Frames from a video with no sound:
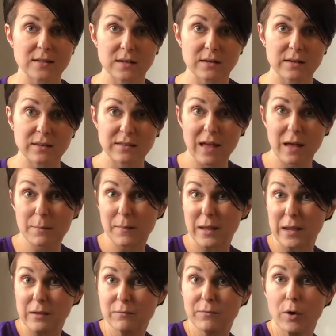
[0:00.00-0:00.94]
and that
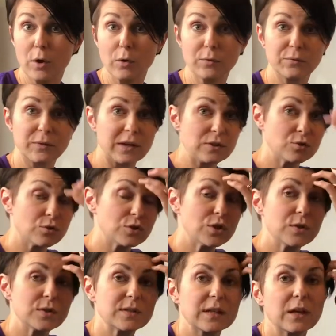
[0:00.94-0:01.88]
may involve
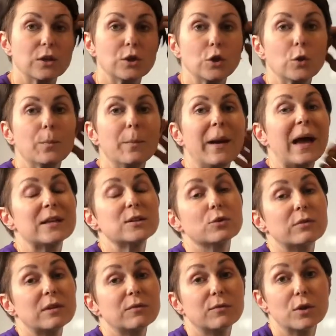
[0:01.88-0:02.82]
introducing a new bed
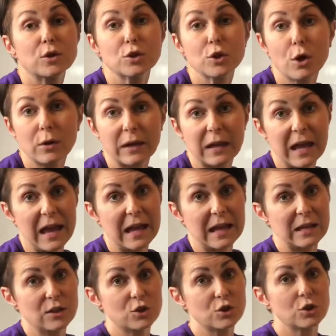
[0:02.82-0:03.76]
or even a dog
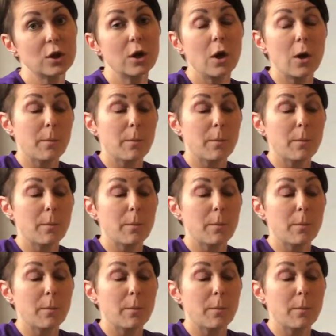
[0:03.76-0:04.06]
cage.